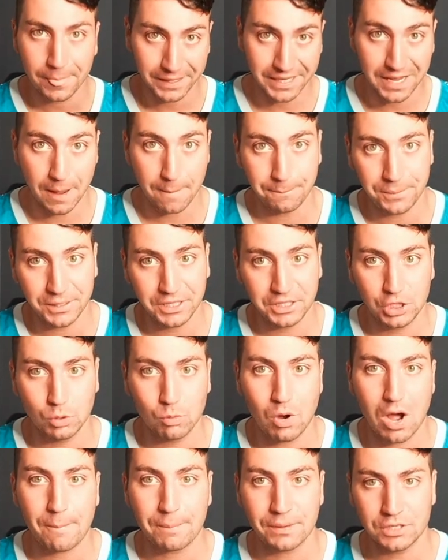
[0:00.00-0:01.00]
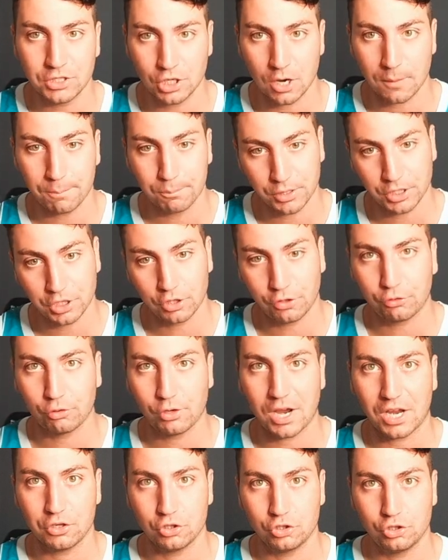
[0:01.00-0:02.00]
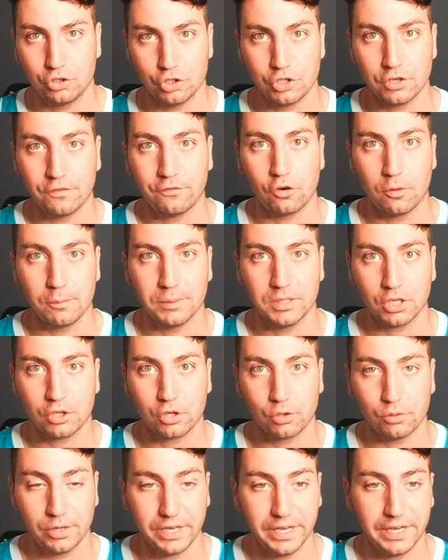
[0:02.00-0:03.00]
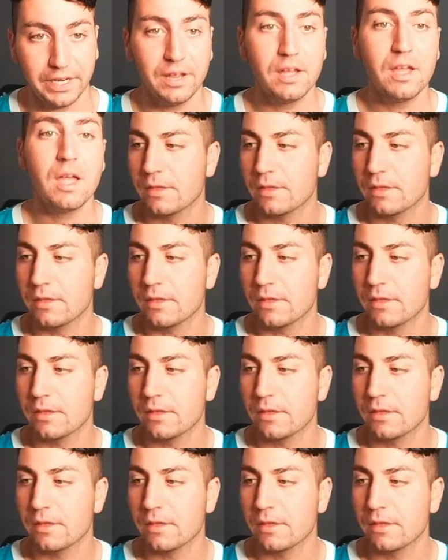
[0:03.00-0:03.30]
can pick you up and you know bring you throughout your junior Formula career.